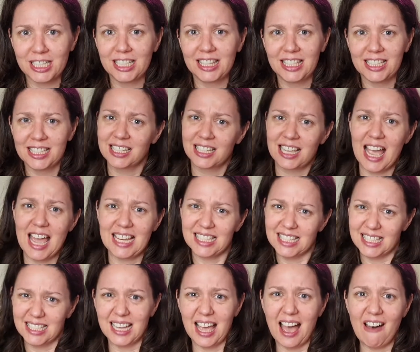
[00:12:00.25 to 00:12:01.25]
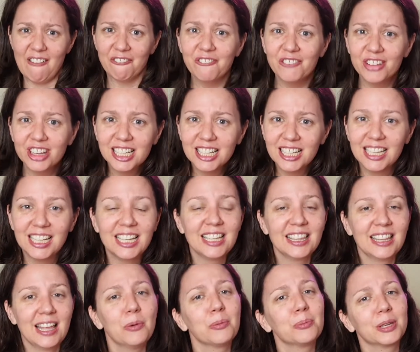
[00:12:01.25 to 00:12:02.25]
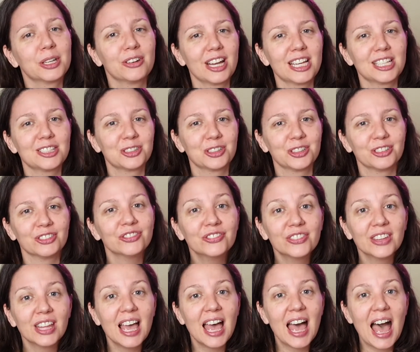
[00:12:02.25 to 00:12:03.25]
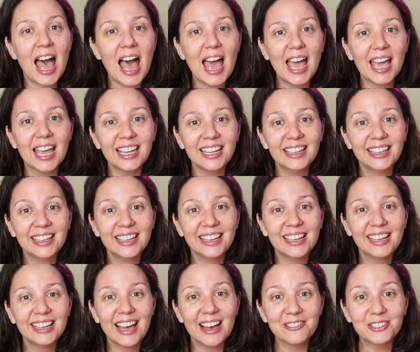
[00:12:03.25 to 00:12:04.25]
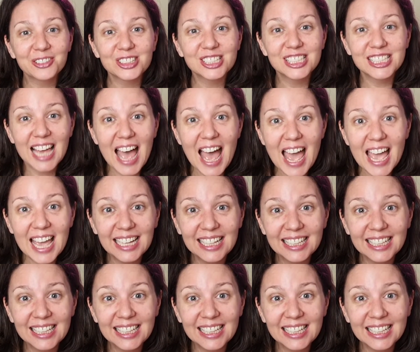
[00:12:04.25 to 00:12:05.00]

in this kind of stuff. That would be great too. Hey, have a good day.